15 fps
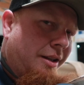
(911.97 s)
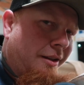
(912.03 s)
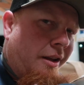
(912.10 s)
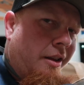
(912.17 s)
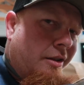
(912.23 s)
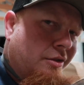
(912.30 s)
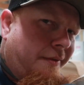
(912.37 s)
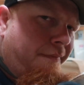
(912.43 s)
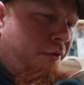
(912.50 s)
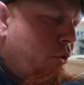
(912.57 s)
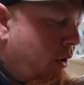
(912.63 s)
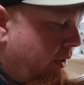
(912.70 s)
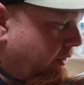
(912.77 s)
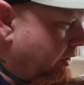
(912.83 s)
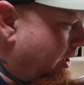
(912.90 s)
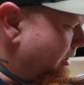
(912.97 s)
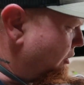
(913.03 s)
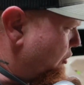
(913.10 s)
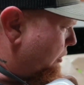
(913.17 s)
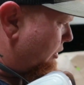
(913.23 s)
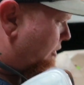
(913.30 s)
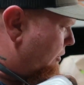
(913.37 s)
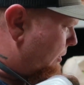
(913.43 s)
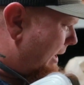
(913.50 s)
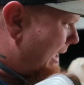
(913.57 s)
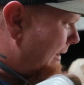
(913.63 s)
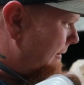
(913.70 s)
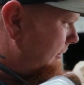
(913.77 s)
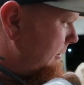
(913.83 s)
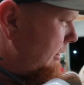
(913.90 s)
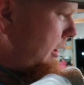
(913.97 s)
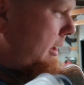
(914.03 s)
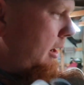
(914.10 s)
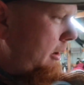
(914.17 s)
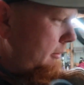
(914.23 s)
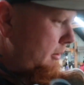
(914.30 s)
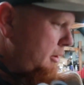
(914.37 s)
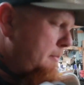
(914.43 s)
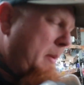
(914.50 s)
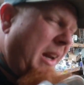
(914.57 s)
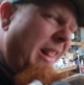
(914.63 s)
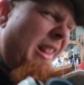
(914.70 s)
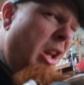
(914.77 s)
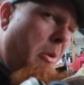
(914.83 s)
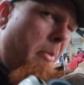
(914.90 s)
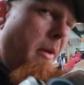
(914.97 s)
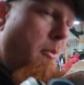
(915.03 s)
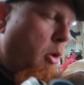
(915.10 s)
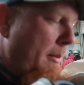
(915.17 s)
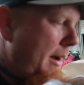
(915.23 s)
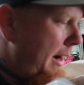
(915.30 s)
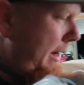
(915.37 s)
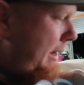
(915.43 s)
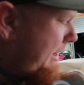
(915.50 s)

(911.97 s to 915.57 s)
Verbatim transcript: a few other guns you can do that. Spend a little bit more money,